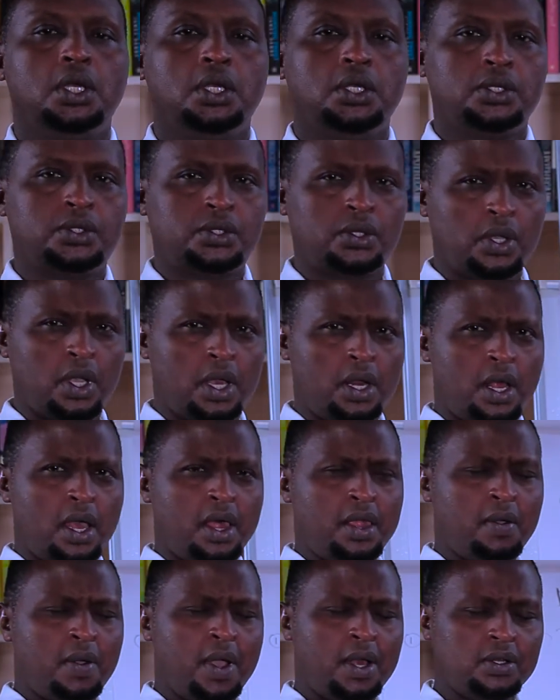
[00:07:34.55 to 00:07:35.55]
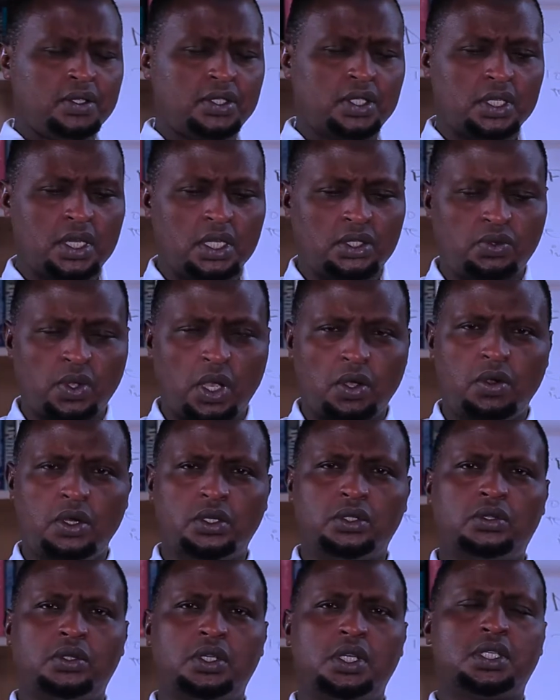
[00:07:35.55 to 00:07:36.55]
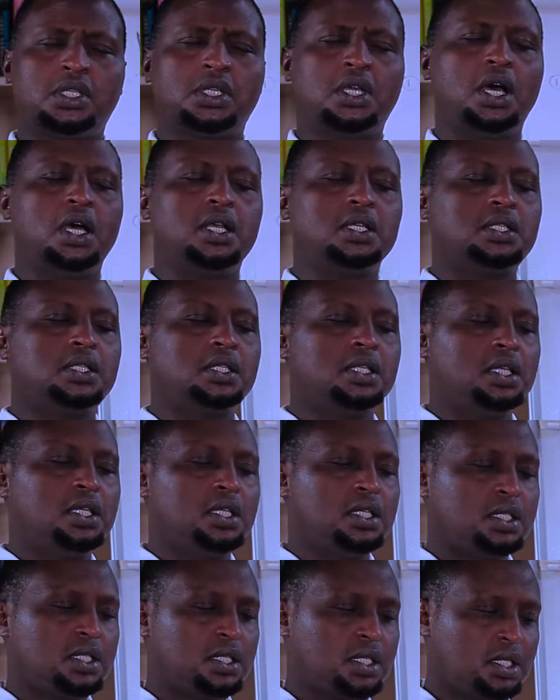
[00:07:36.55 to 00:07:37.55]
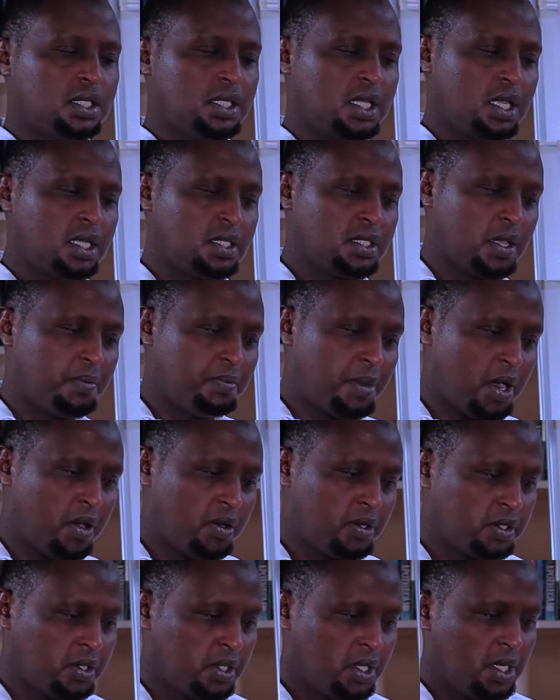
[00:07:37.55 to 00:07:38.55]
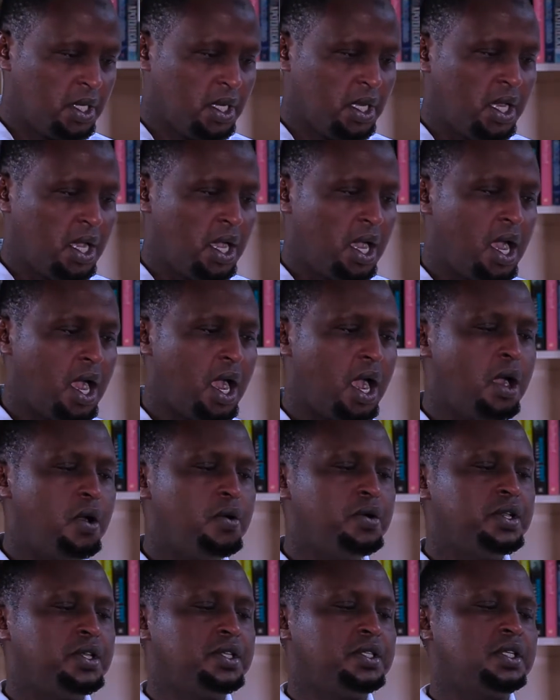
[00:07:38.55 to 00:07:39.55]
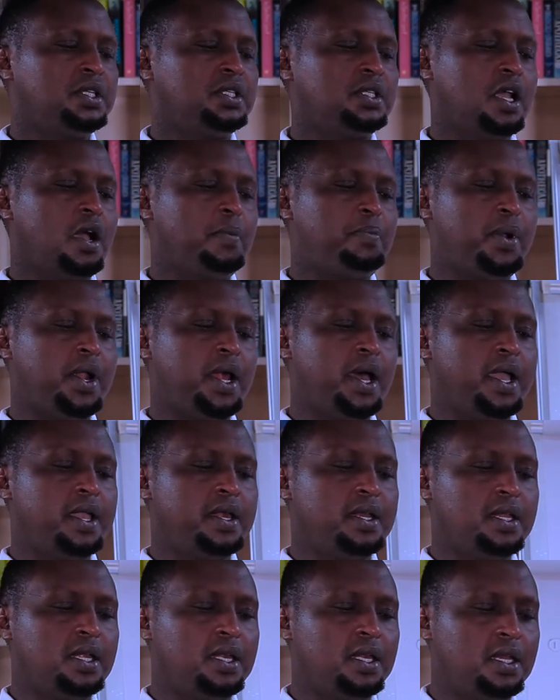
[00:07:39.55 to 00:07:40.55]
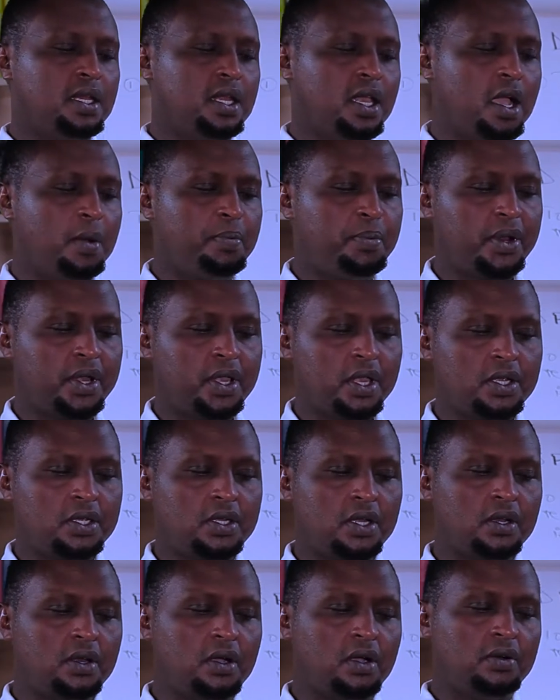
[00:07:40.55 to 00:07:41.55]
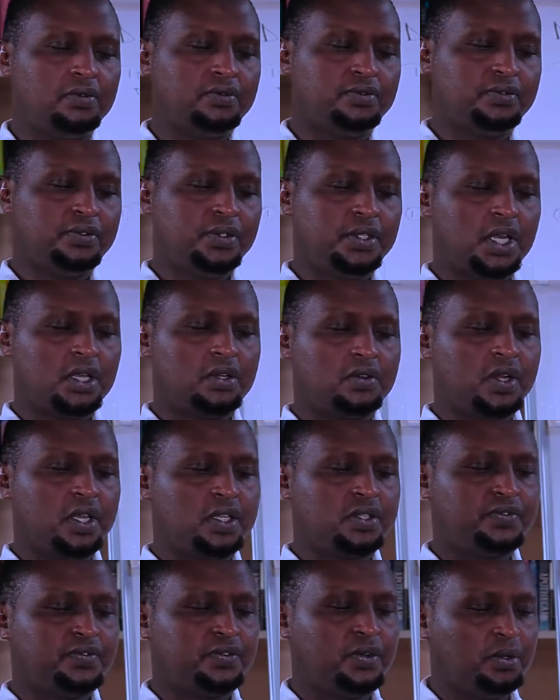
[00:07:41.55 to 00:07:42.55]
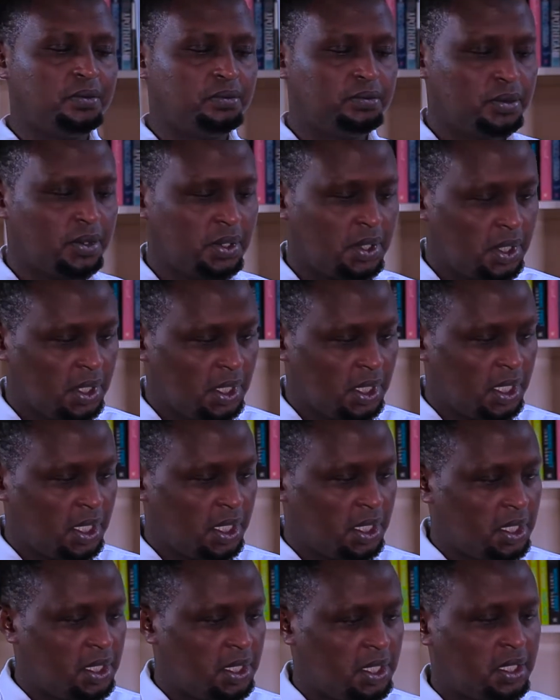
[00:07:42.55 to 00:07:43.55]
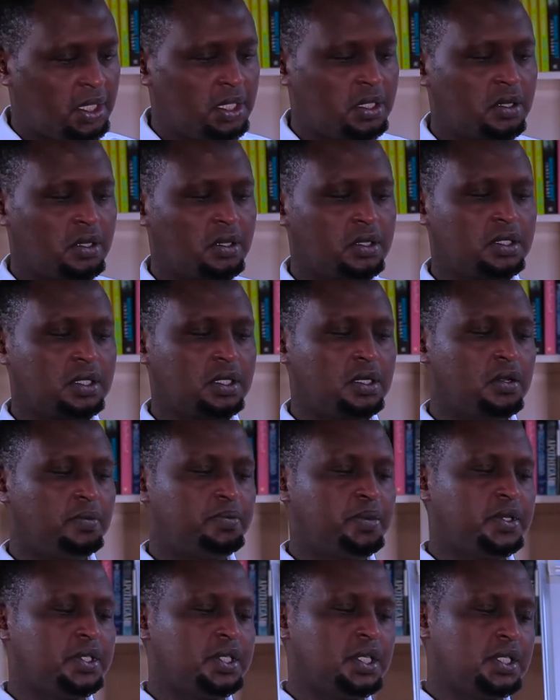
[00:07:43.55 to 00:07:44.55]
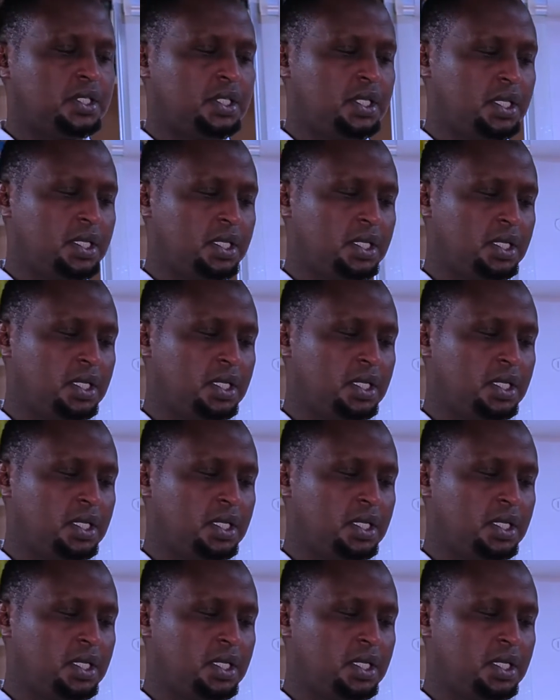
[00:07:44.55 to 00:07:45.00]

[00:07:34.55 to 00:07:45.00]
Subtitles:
So another one that we are going to discuss is about how is it applied, the application of Fourier transform in digital signal processing.